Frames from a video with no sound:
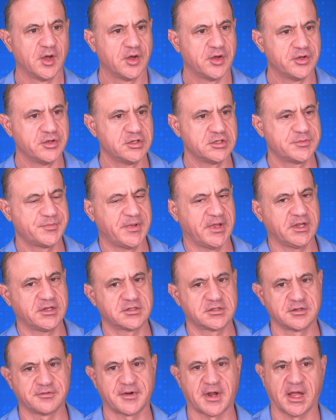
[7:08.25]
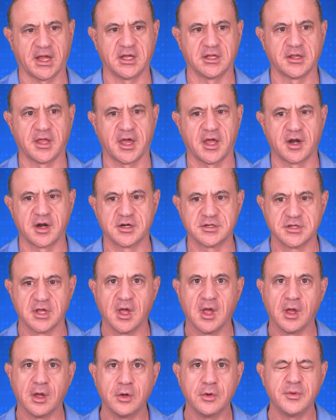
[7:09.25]
Who speaks to regulators?
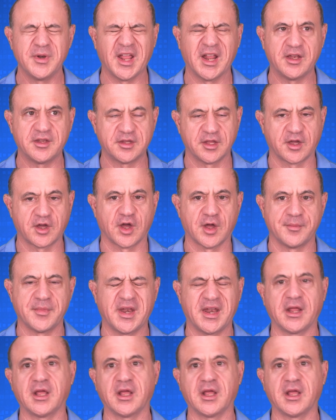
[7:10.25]
Who needs to come in